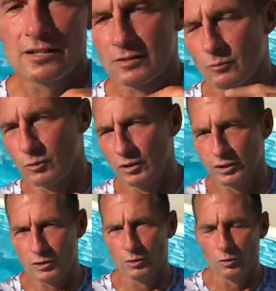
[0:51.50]
get some
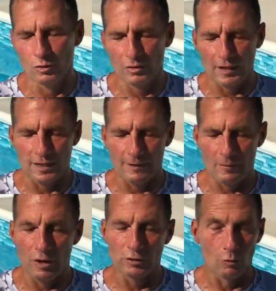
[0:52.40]
really cool um,
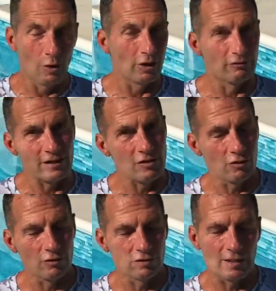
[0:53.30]
underwater
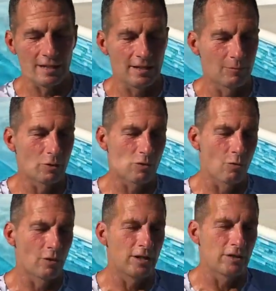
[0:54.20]
features and get them
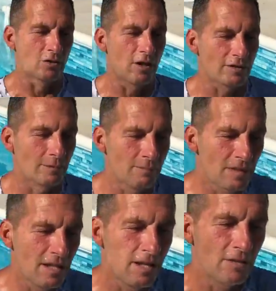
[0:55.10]
recorded is awesome.
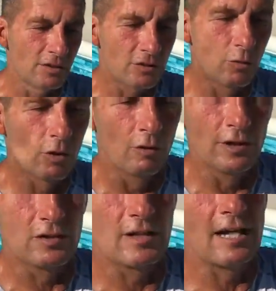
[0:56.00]
The snorkel
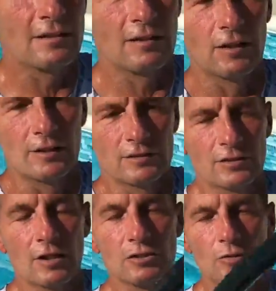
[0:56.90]
it set, uh,
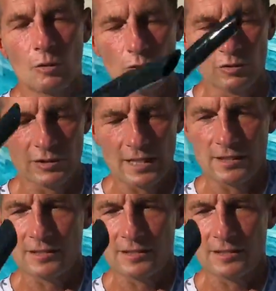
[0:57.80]
snorkel set it